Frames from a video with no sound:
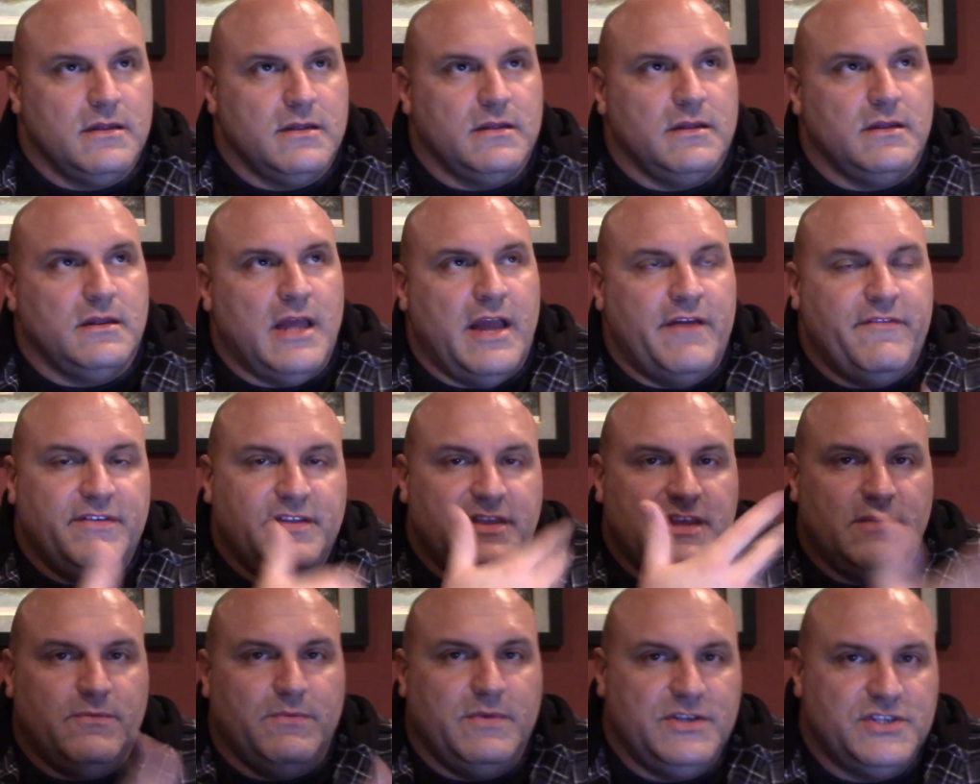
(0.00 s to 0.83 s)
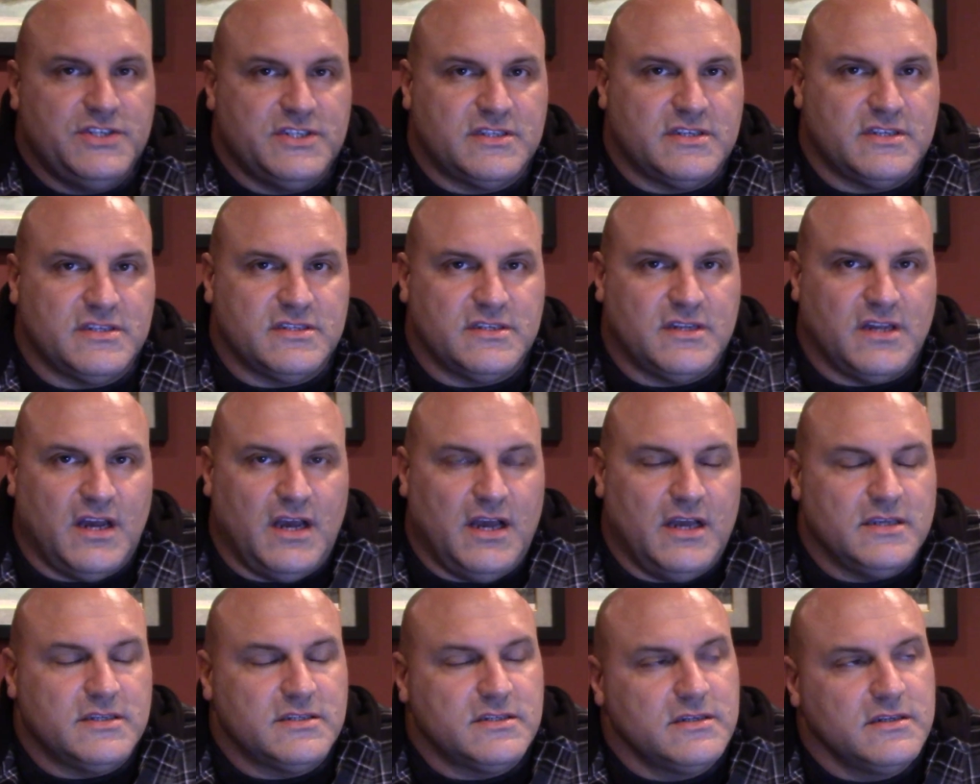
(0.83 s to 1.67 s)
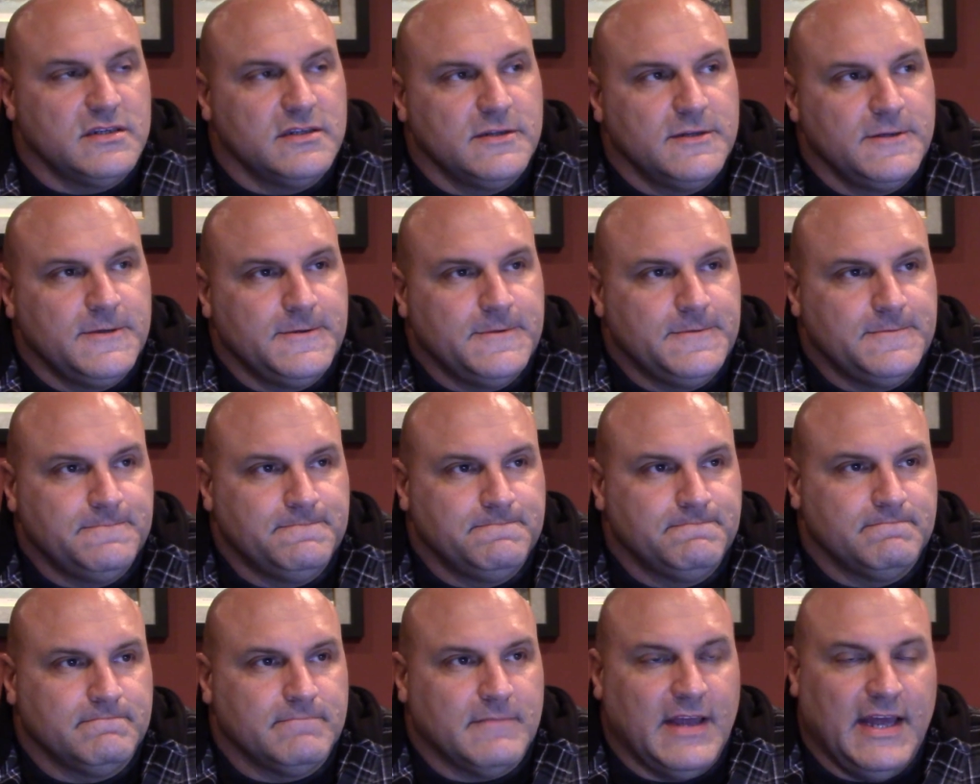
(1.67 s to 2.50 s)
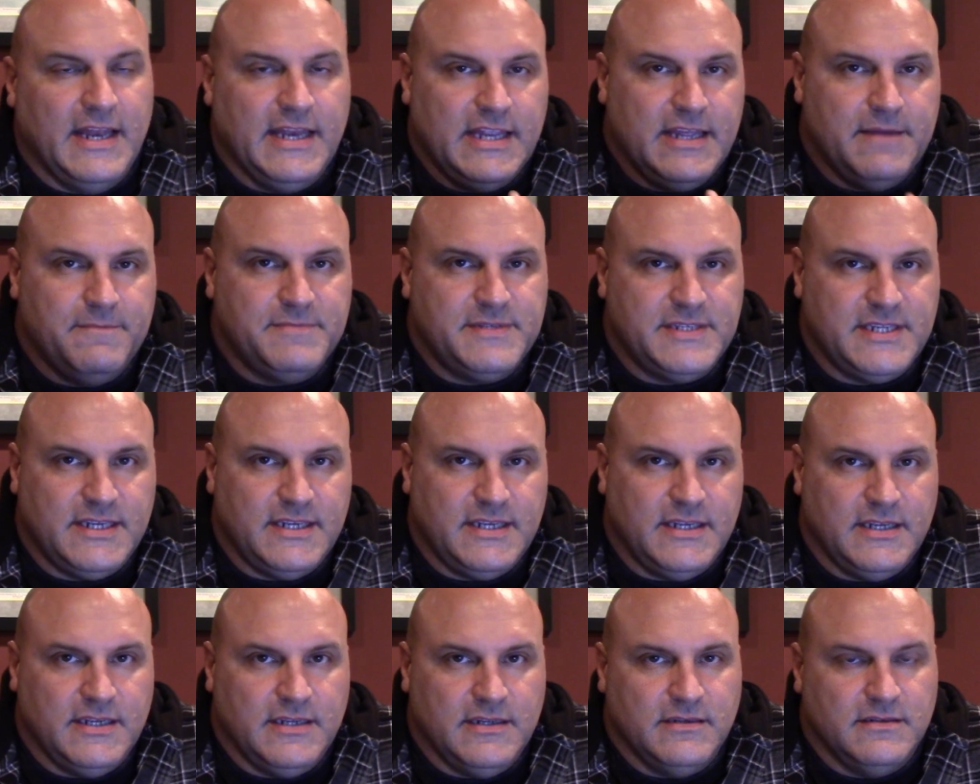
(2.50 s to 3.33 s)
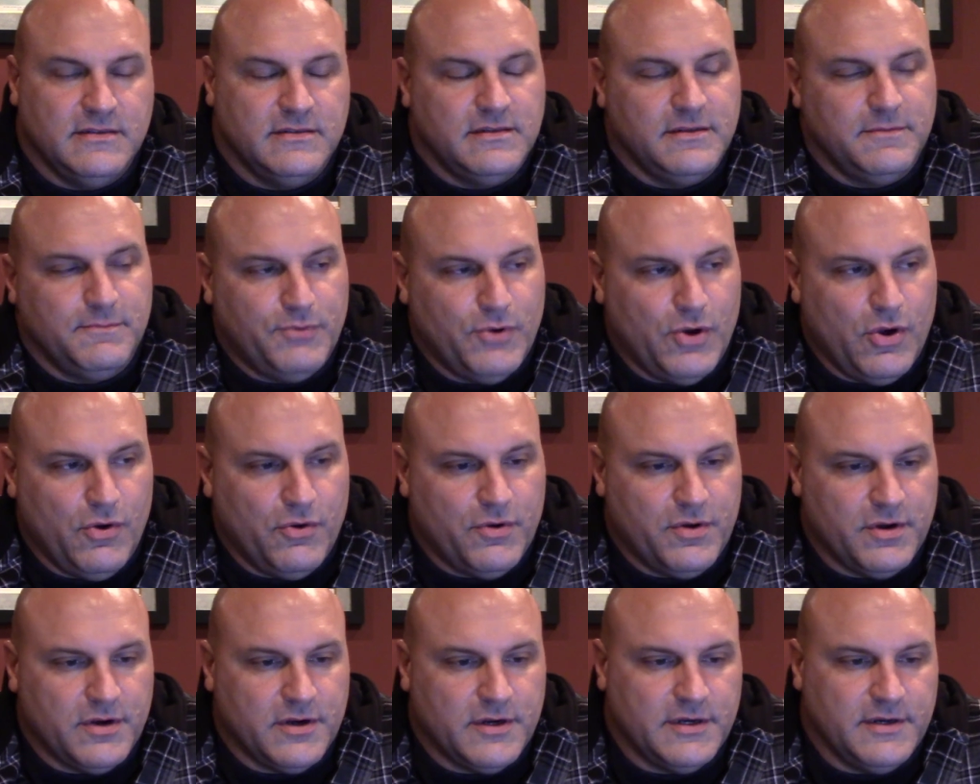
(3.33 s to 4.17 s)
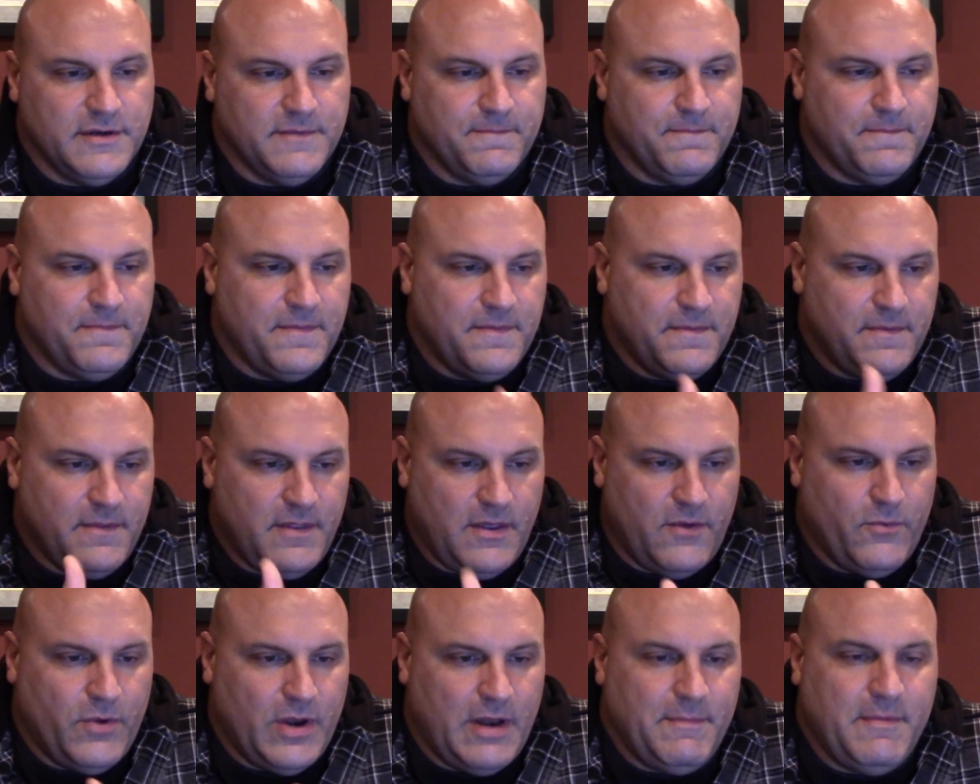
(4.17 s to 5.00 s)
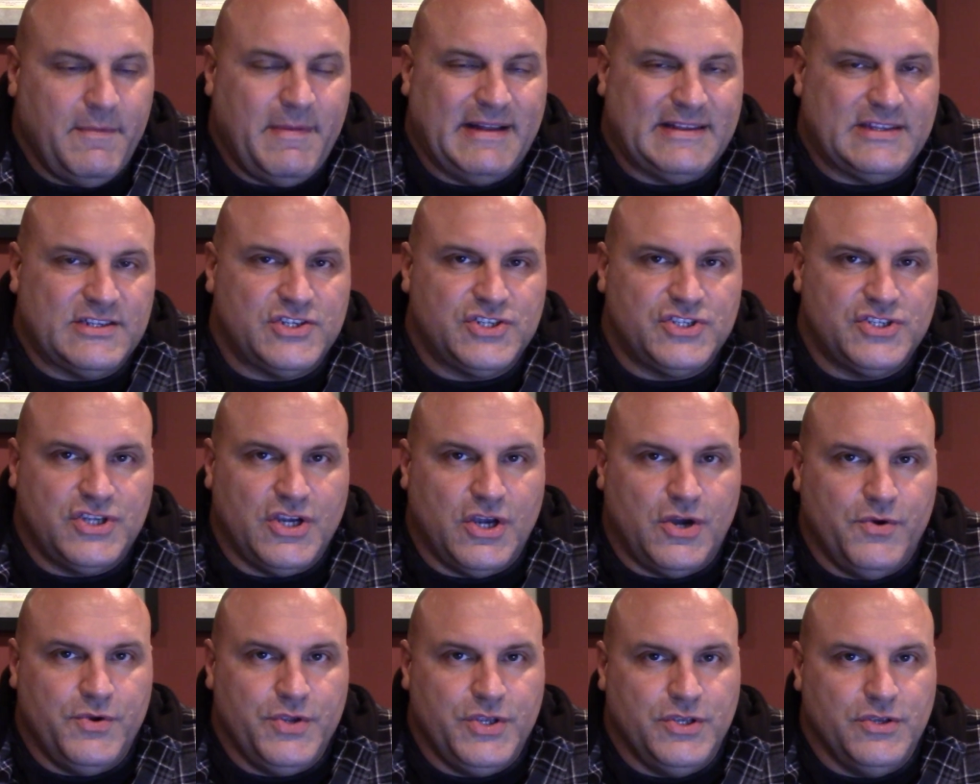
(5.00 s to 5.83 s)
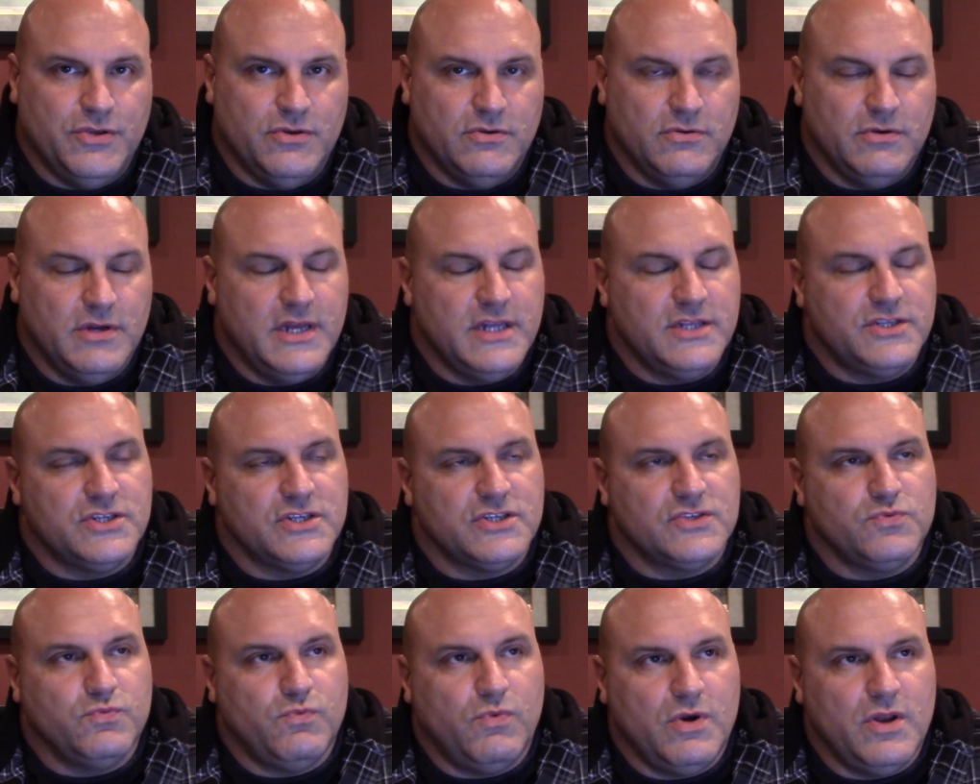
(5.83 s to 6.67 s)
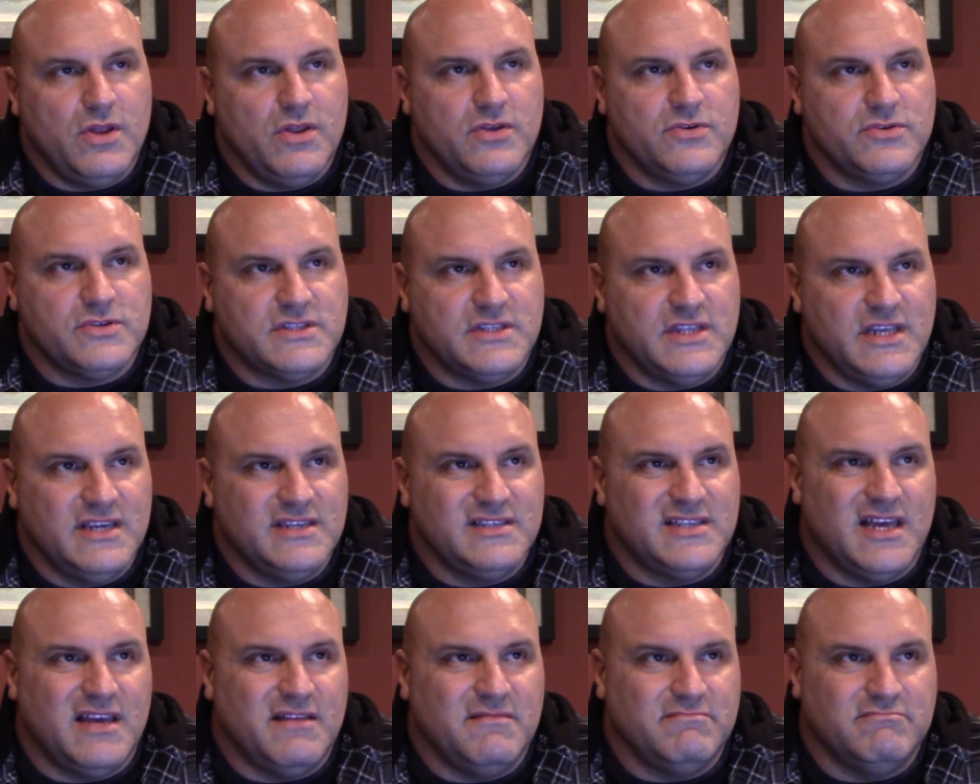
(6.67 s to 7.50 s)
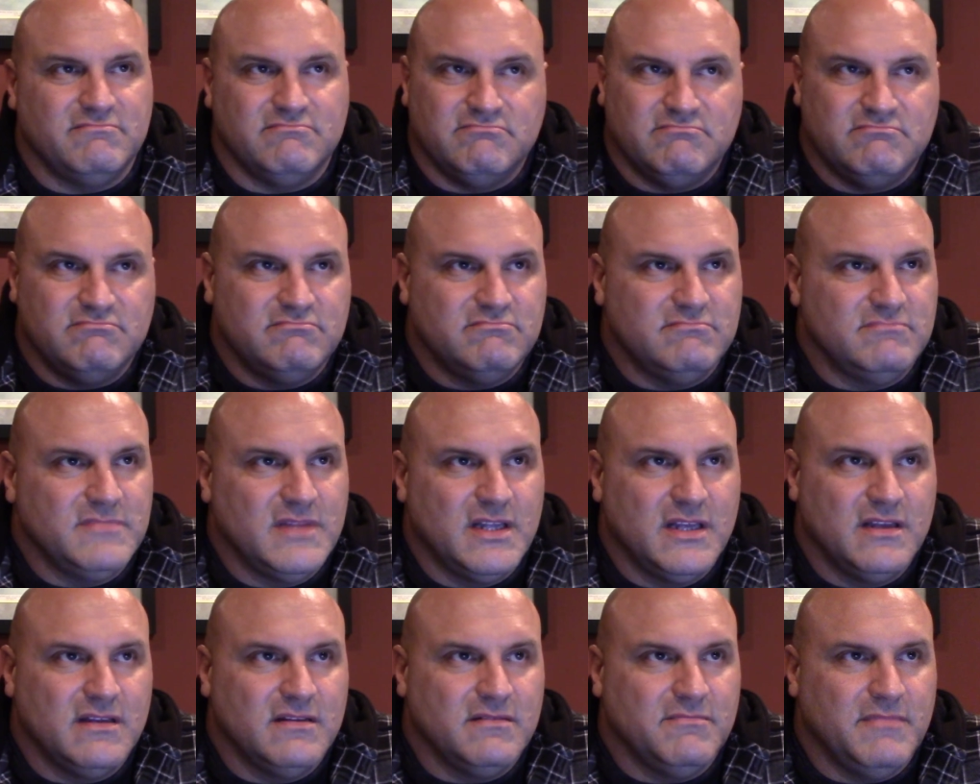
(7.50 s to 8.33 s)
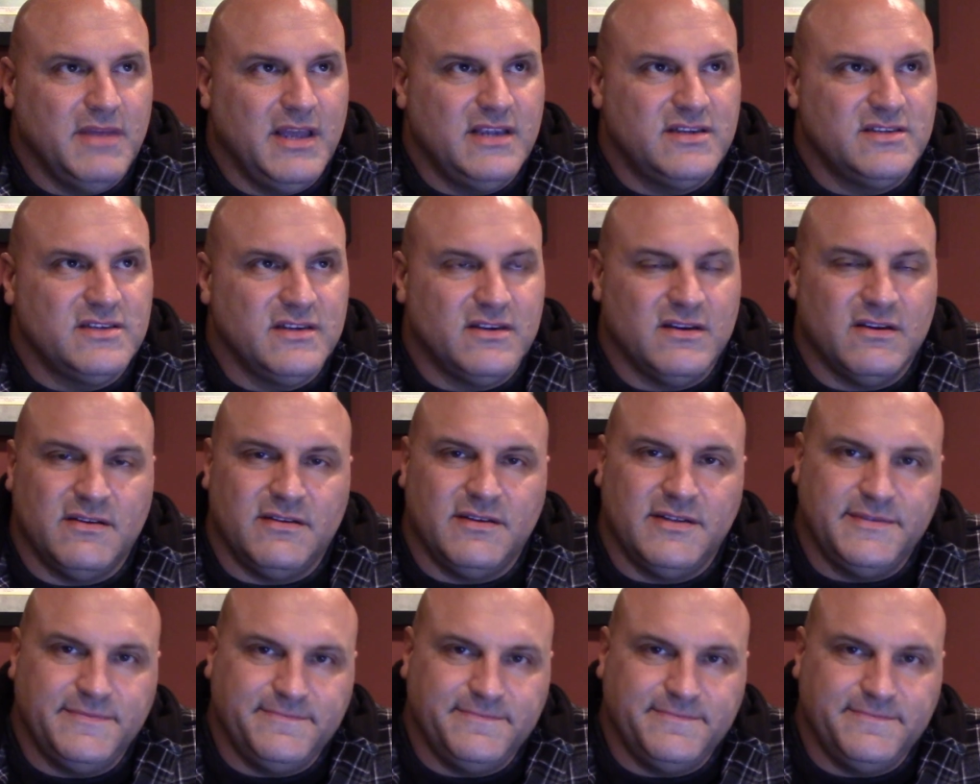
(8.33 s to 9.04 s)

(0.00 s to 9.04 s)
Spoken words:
everything we just discussed, NEMT, broker, what I'm about to show you, is just one of those things that makes you go,